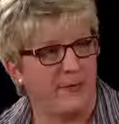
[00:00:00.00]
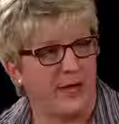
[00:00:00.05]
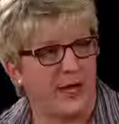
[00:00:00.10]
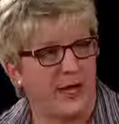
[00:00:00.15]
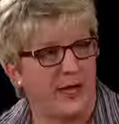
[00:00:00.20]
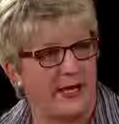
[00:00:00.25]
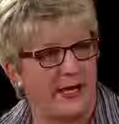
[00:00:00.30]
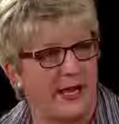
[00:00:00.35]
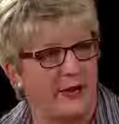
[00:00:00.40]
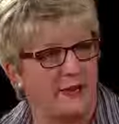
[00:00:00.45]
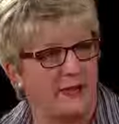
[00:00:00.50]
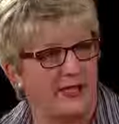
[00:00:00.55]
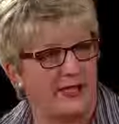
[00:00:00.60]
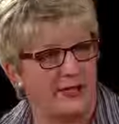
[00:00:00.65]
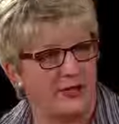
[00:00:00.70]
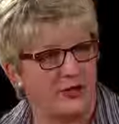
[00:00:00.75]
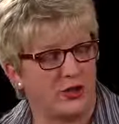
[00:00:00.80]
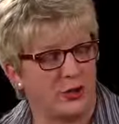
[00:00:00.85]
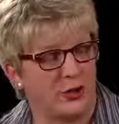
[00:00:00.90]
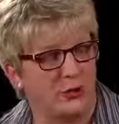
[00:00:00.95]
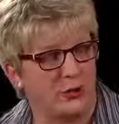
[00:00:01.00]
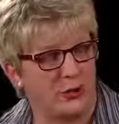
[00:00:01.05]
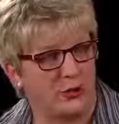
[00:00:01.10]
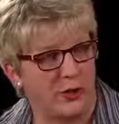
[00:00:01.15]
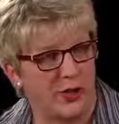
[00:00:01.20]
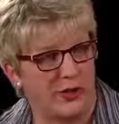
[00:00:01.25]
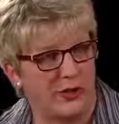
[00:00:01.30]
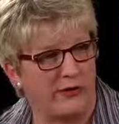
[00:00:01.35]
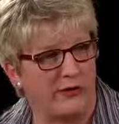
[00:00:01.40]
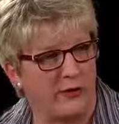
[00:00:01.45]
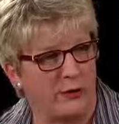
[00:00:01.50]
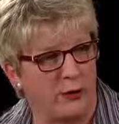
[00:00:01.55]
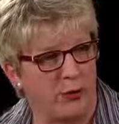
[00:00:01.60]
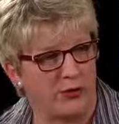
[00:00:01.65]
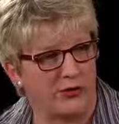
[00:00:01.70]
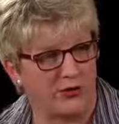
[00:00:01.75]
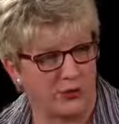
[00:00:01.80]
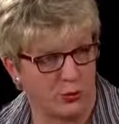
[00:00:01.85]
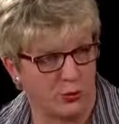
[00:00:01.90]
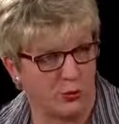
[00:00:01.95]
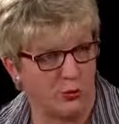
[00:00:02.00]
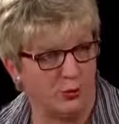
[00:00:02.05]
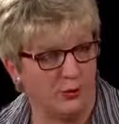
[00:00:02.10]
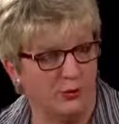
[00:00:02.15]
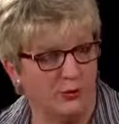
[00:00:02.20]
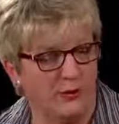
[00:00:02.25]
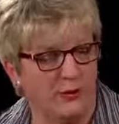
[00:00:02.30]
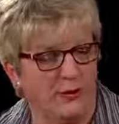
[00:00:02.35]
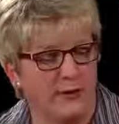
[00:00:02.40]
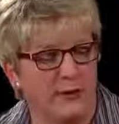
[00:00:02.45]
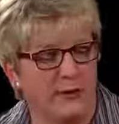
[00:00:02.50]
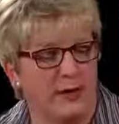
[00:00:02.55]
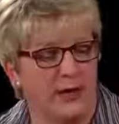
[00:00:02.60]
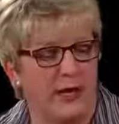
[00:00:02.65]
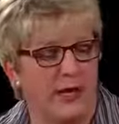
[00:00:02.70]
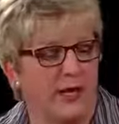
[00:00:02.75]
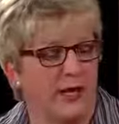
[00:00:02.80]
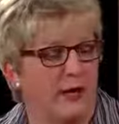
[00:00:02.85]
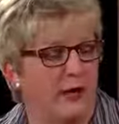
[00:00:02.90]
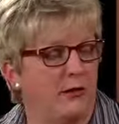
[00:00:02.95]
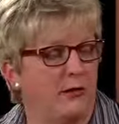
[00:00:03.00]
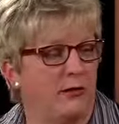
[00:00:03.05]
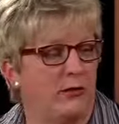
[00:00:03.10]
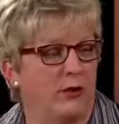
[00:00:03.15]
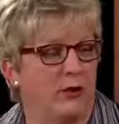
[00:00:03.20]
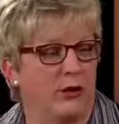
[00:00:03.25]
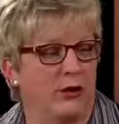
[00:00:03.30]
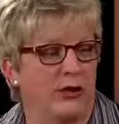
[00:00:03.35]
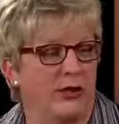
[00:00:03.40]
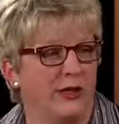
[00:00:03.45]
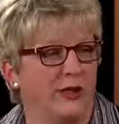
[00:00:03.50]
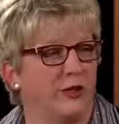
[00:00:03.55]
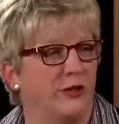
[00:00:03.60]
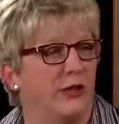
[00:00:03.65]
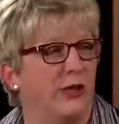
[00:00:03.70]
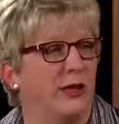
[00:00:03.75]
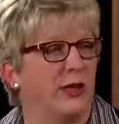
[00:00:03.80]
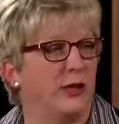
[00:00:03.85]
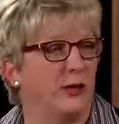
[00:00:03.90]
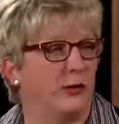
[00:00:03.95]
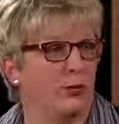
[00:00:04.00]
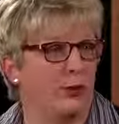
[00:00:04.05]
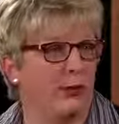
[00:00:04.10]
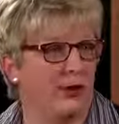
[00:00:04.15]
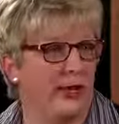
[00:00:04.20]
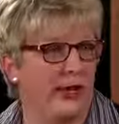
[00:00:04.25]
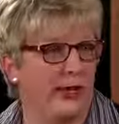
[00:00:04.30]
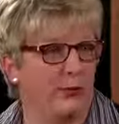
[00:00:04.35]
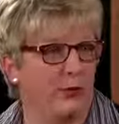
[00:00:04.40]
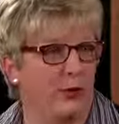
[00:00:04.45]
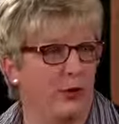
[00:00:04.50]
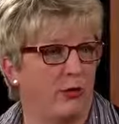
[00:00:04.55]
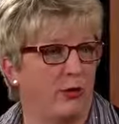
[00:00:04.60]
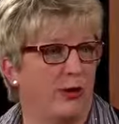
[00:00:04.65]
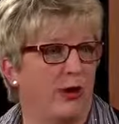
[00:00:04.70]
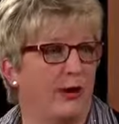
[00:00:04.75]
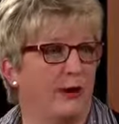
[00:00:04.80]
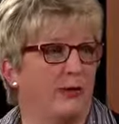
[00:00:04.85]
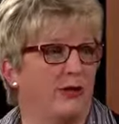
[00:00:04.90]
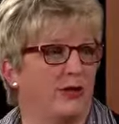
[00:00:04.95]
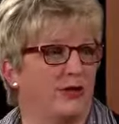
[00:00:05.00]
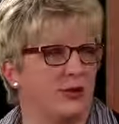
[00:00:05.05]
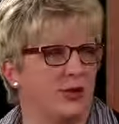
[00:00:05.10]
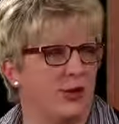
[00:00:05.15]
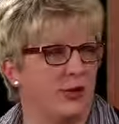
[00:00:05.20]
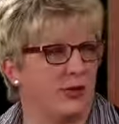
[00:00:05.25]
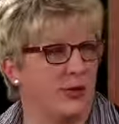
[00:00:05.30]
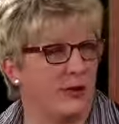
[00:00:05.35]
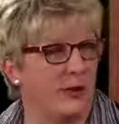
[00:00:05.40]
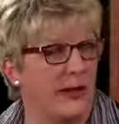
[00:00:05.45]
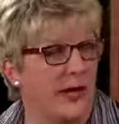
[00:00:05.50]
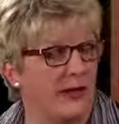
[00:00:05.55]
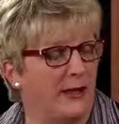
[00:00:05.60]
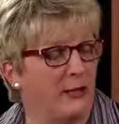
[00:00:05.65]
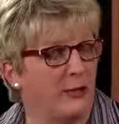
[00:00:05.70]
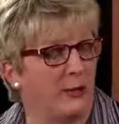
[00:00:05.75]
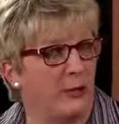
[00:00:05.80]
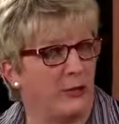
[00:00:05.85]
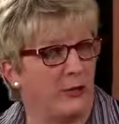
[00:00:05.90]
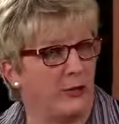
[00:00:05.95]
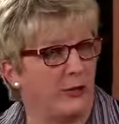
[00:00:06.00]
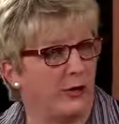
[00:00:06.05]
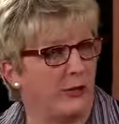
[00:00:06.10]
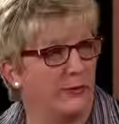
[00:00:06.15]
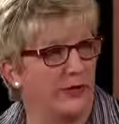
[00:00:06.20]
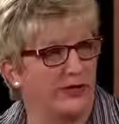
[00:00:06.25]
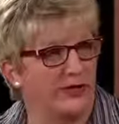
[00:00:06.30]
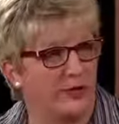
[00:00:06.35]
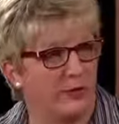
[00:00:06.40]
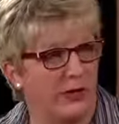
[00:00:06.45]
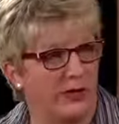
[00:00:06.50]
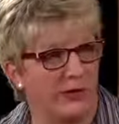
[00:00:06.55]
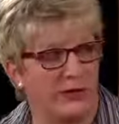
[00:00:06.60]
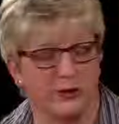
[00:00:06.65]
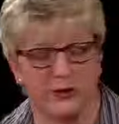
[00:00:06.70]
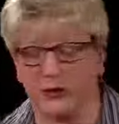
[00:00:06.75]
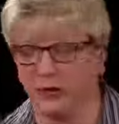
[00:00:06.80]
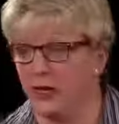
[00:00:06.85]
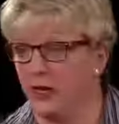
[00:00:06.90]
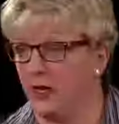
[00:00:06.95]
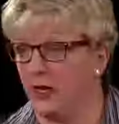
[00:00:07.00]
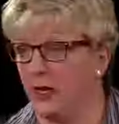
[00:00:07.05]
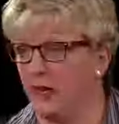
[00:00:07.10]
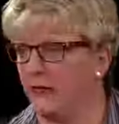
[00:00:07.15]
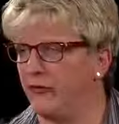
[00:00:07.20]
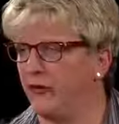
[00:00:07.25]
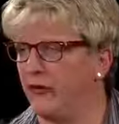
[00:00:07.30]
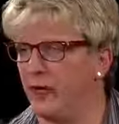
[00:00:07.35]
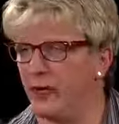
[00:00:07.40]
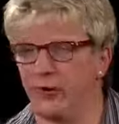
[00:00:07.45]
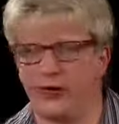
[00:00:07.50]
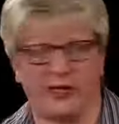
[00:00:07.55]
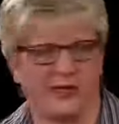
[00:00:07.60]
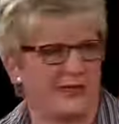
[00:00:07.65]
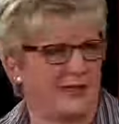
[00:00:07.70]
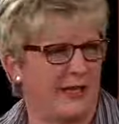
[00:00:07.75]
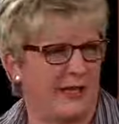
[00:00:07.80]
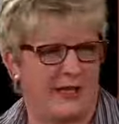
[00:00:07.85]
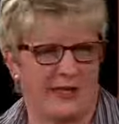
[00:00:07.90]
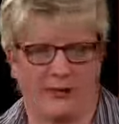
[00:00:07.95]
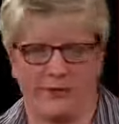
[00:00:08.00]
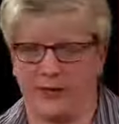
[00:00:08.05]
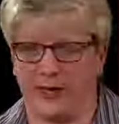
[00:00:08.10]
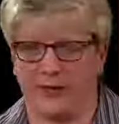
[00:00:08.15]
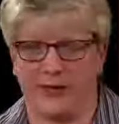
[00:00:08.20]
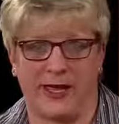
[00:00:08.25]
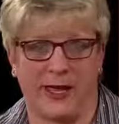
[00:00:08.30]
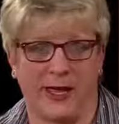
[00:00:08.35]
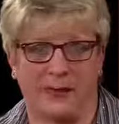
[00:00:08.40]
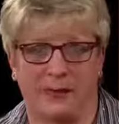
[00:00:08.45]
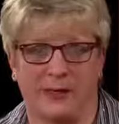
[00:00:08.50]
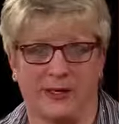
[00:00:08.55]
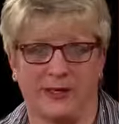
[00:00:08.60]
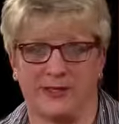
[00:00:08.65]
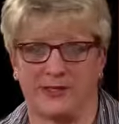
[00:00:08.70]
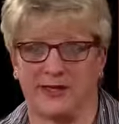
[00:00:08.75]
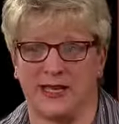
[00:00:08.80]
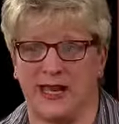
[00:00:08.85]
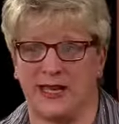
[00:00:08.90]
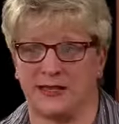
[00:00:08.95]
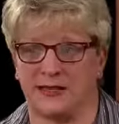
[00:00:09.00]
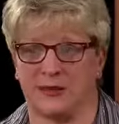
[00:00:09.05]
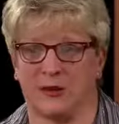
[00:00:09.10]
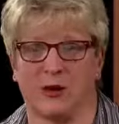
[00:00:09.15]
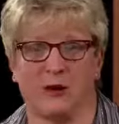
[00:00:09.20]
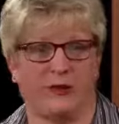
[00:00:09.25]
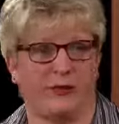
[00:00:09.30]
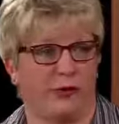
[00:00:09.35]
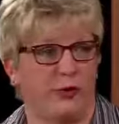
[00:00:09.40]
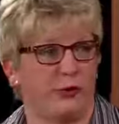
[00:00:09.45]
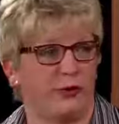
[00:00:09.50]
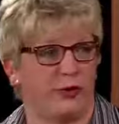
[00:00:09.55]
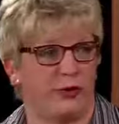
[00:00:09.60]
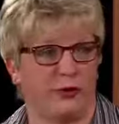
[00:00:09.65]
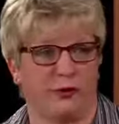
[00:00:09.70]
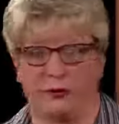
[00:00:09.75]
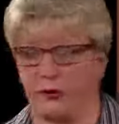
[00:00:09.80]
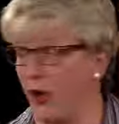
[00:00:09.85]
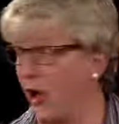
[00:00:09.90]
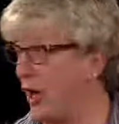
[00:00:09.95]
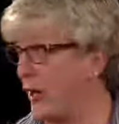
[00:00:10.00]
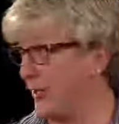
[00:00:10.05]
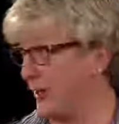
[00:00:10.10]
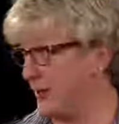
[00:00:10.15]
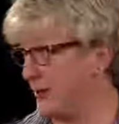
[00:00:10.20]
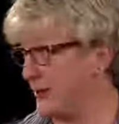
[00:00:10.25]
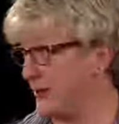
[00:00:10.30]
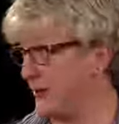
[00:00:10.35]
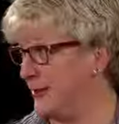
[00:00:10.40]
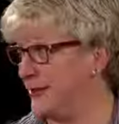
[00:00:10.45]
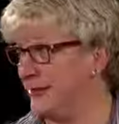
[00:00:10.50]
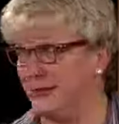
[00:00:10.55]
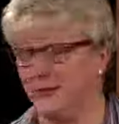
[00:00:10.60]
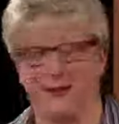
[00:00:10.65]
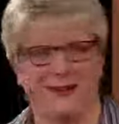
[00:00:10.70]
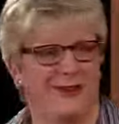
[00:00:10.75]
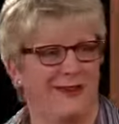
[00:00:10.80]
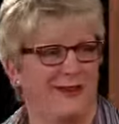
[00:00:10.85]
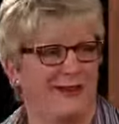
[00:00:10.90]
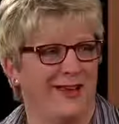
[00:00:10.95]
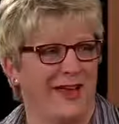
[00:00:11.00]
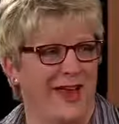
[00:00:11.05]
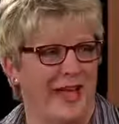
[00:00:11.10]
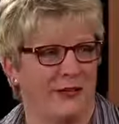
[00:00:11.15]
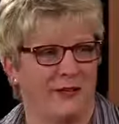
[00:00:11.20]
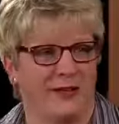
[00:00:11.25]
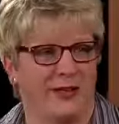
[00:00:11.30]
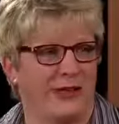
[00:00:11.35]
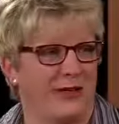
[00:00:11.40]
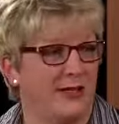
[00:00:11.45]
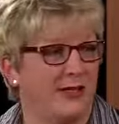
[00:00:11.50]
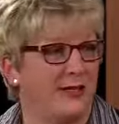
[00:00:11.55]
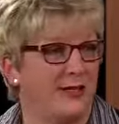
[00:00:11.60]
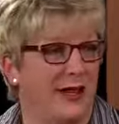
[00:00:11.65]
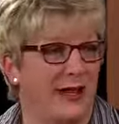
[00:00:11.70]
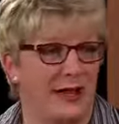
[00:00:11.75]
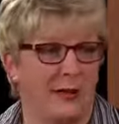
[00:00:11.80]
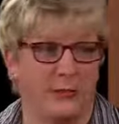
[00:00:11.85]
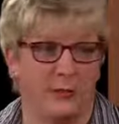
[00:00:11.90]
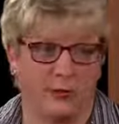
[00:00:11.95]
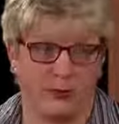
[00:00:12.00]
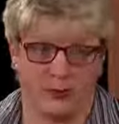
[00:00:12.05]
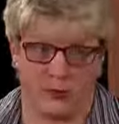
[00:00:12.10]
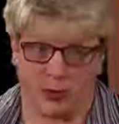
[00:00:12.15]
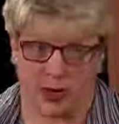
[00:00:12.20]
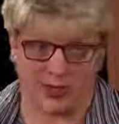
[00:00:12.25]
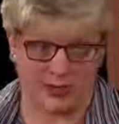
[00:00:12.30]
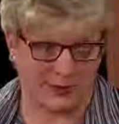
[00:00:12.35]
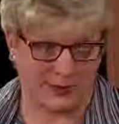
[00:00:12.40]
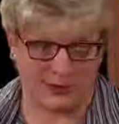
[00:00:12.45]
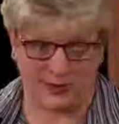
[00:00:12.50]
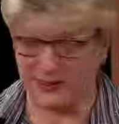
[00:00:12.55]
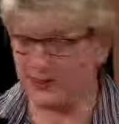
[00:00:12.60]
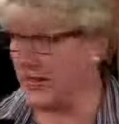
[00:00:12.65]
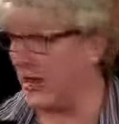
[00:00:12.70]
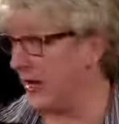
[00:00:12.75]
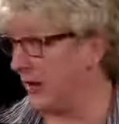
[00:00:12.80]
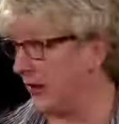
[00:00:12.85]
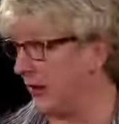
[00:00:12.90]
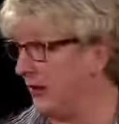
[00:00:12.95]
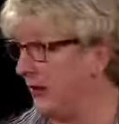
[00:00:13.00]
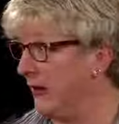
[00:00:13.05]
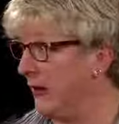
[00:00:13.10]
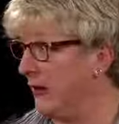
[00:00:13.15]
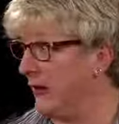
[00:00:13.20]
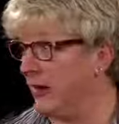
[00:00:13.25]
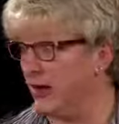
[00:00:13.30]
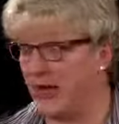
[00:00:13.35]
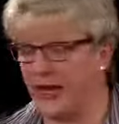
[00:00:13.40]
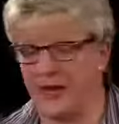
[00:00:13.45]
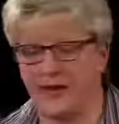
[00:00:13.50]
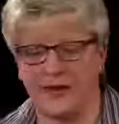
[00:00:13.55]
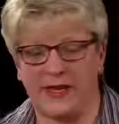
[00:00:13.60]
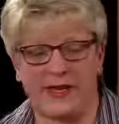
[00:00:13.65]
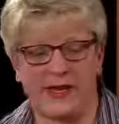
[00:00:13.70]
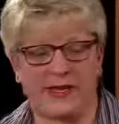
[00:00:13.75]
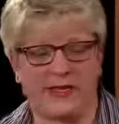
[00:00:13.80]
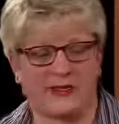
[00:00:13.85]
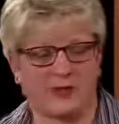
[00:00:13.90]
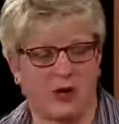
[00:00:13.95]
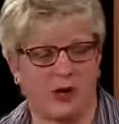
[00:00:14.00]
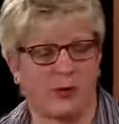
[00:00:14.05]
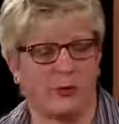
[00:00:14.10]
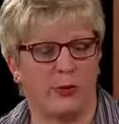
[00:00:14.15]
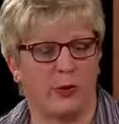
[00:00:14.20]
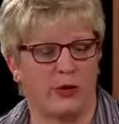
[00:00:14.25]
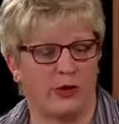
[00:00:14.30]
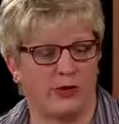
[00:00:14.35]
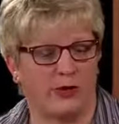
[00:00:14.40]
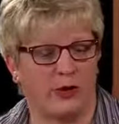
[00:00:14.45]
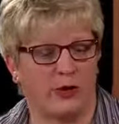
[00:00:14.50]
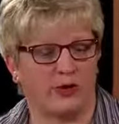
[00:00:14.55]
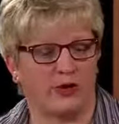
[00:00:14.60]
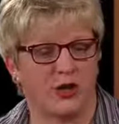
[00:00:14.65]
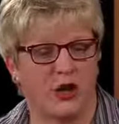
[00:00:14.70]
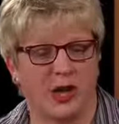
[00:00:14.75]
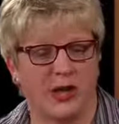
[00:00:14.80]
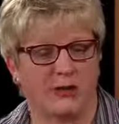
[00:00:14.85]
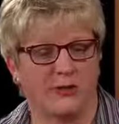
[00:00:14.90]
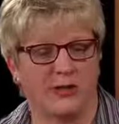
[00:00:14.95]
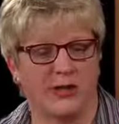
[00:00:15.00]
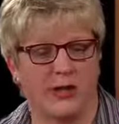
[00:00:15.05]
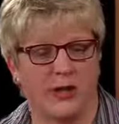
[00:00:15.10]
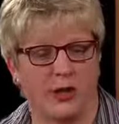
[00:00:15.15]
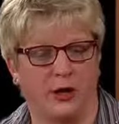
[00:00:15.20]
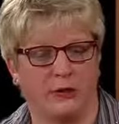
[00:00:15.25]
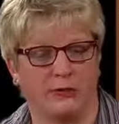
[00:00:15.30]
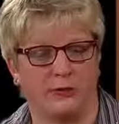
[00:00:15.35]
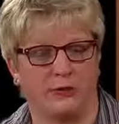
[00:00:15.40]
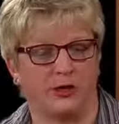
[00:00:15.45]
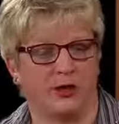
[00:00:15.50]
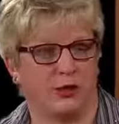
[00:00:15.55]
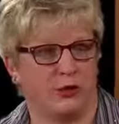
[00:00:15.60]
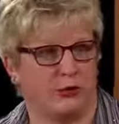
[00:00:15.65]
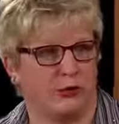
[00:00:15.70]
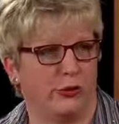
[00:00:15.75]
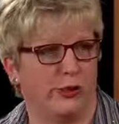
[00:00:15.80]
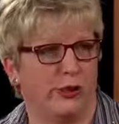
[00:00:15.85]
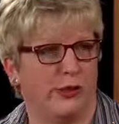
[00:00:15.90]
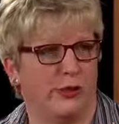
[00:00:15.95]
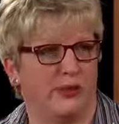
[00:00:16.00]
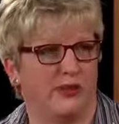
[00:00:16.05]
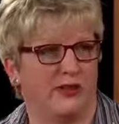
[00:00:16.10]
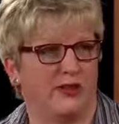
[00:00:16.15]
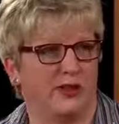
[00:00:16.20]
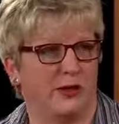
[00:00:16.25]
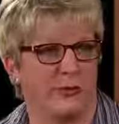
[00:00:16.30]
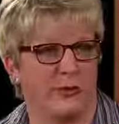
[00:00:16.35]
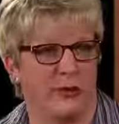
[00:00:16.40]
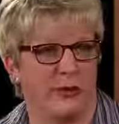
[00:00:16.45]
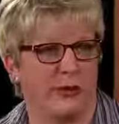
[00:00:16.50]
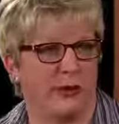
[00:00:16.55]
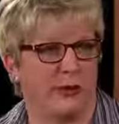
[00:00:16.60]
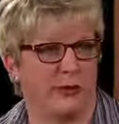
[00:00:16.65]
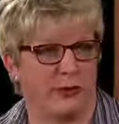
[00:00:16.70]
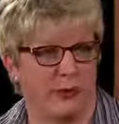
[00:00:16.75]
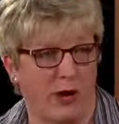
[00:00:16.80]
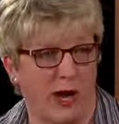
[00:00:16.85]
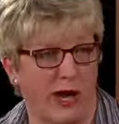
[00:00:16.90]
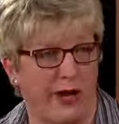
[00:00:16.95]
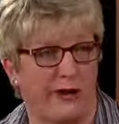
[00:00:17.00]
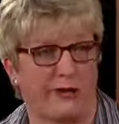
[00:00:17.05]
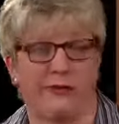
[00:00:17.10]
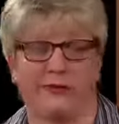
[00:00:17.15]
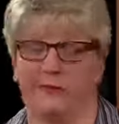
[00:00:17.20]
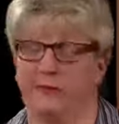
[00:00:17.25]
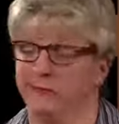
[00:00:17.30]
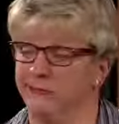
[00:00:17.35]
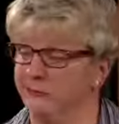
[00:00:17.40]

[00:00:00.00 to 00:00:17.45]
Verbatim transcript: and having children ready for school. Uh, we're working in a pre-K program and starting a pilot program this winter. Very excited about that because that's our future audiences, mm-hmm. right. advocates, and possibly talent, and that it's our part of our job to help children in this community thrive.